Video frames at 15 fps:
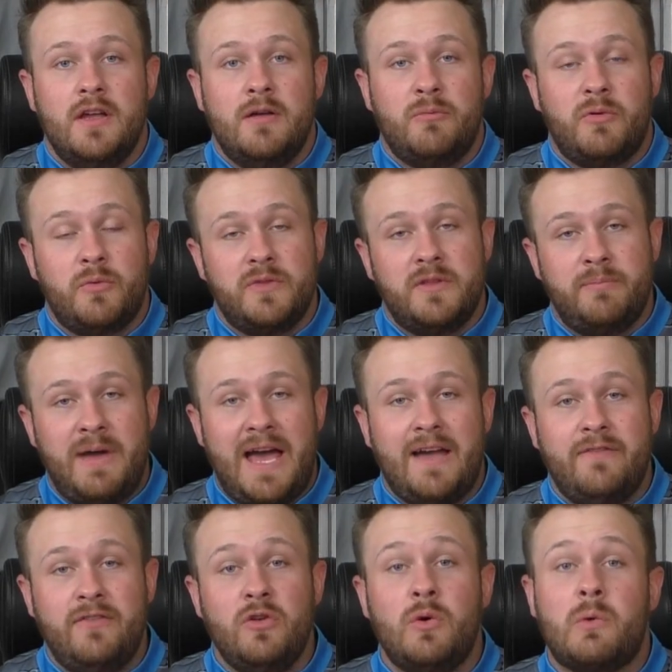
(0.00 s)
But with the
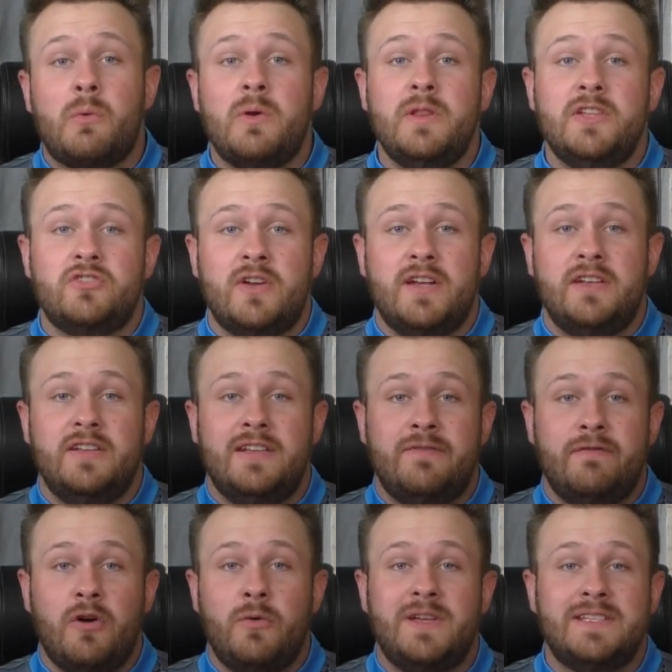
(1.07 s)
back view, we're really trying to
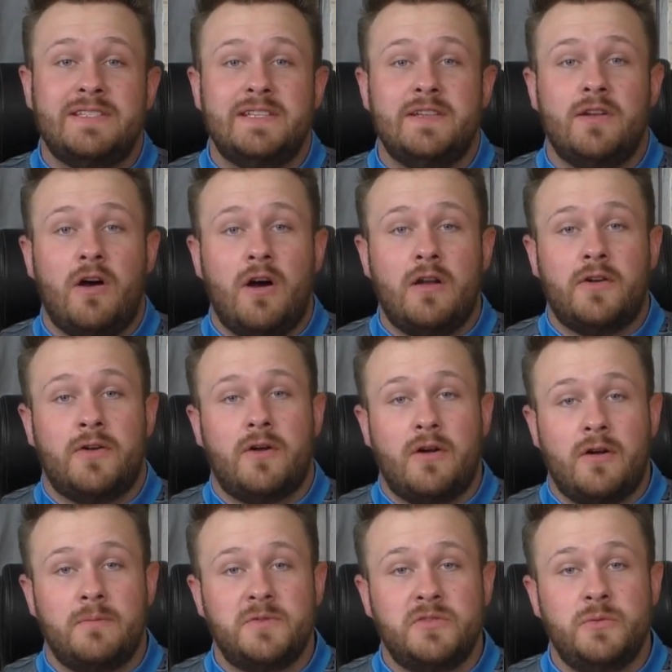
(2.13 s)
focus in on our
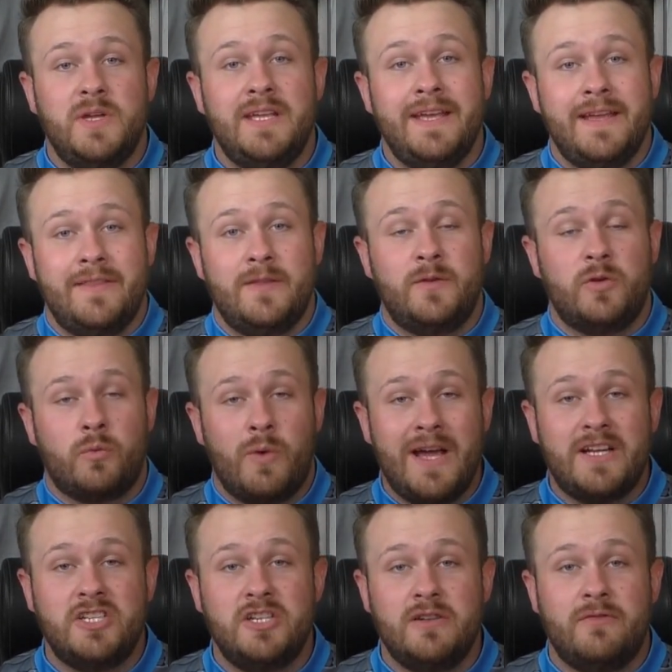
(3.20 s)
arm swing, the
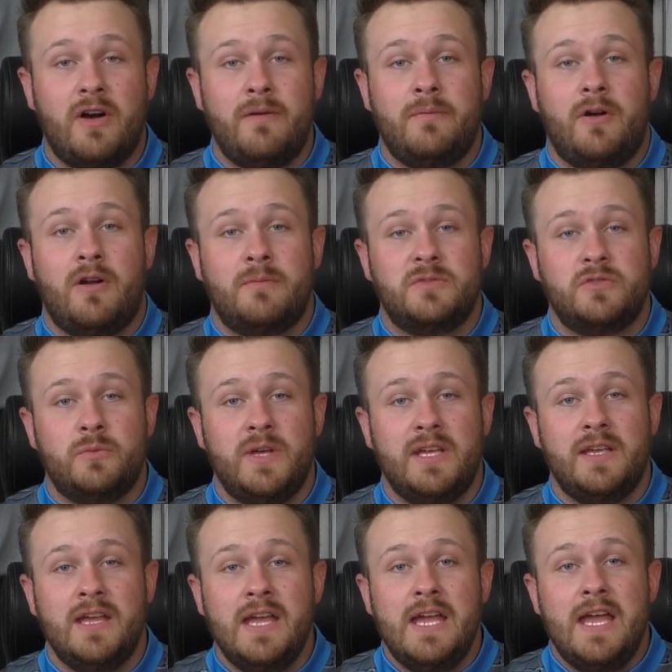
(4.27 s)
direction of our arm
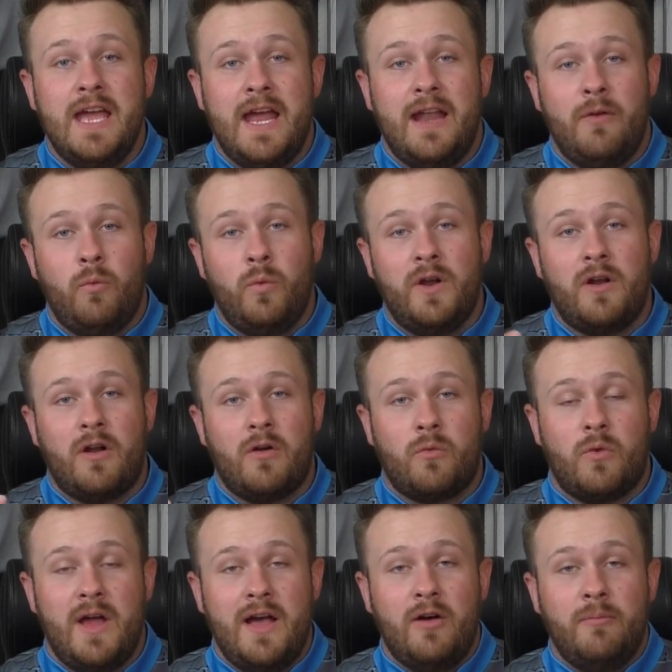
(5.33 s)
swing, and when
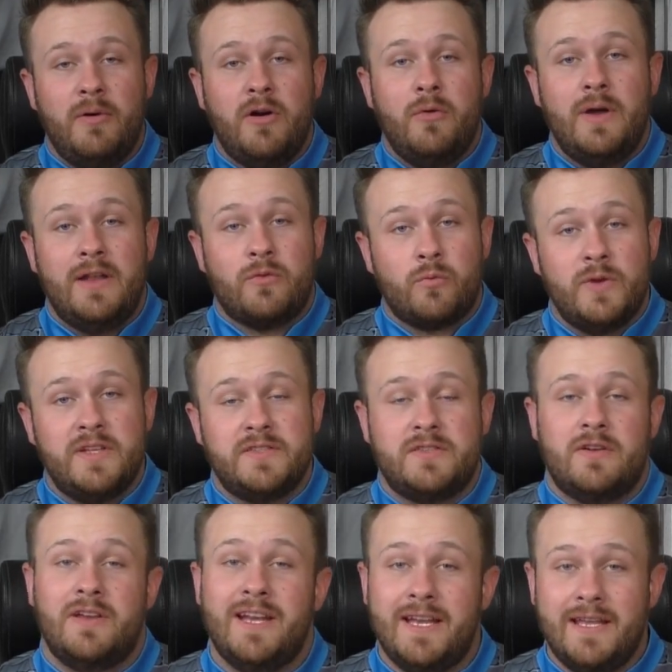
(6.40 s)
our elbow and wrist
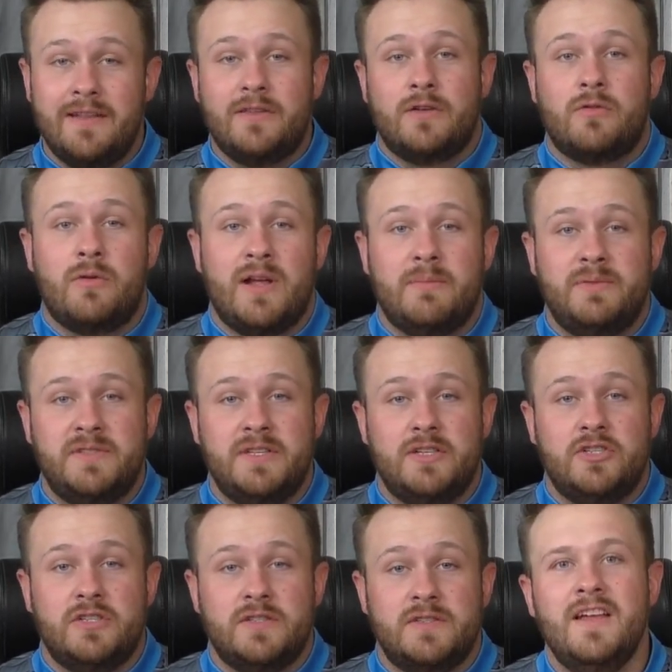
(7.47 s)
are getting in the correct
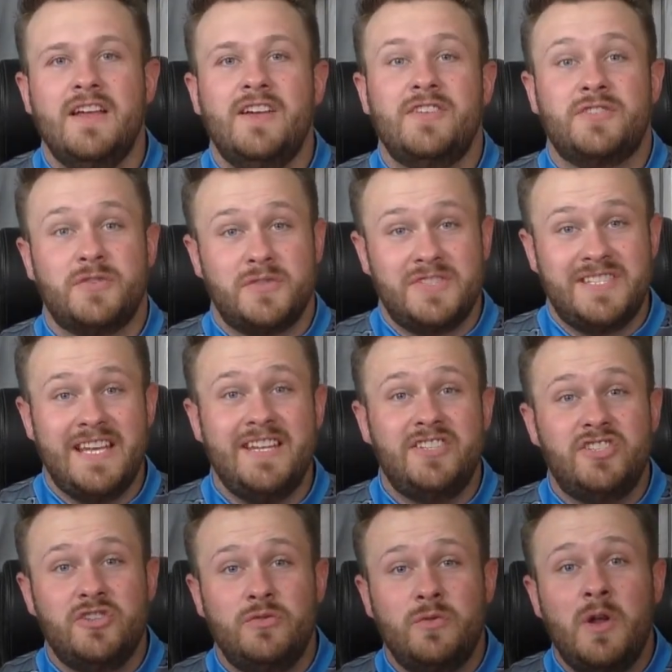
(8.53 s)
positions. So stay
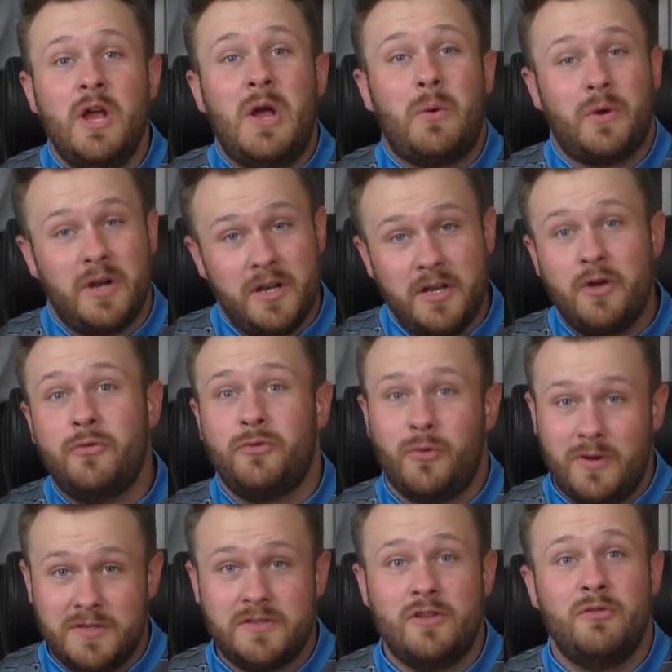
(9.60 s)
tuned. We're going to go through
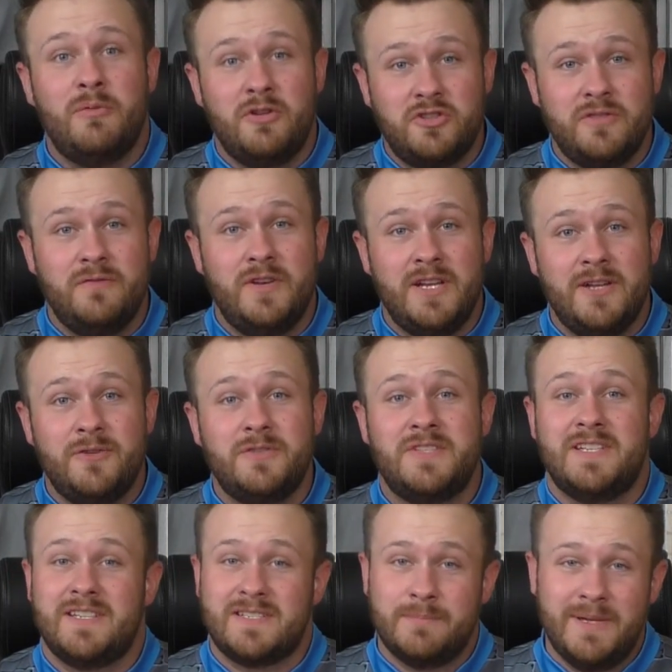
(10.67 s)
our slow motion videos
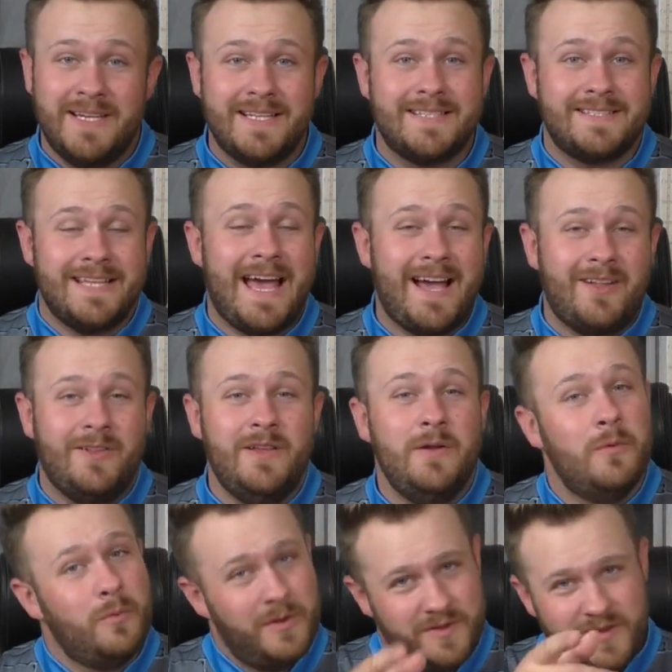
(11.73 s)
and explain
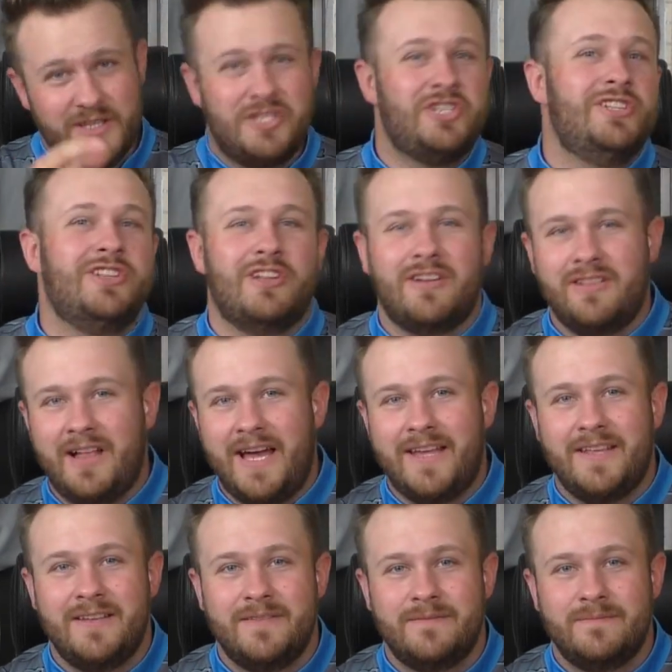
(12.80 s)
exactly what this should look
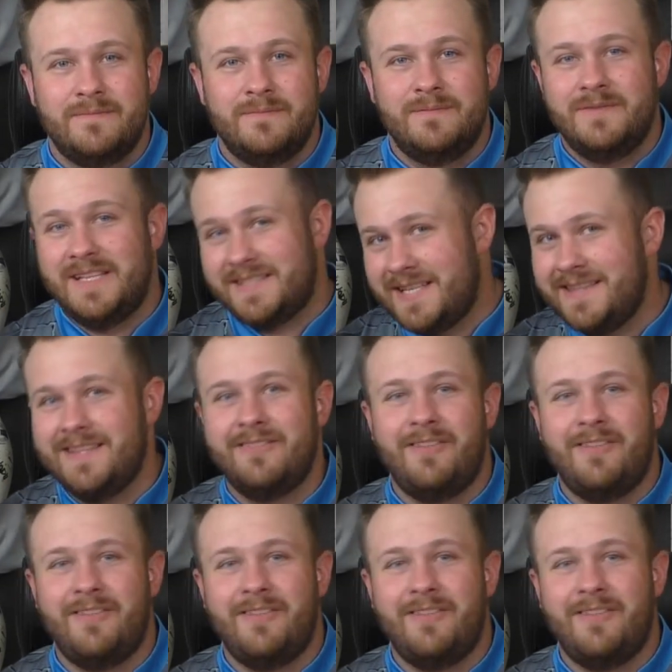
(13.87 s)
like. Let's hit the